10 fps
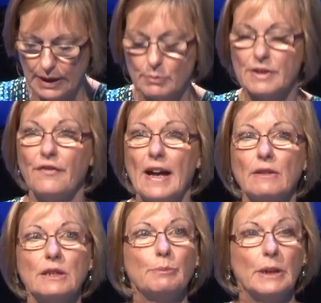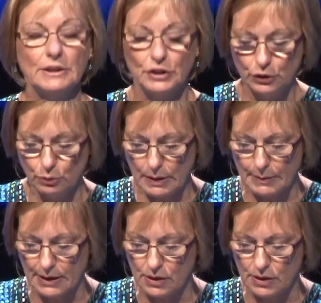It was founded by 2 women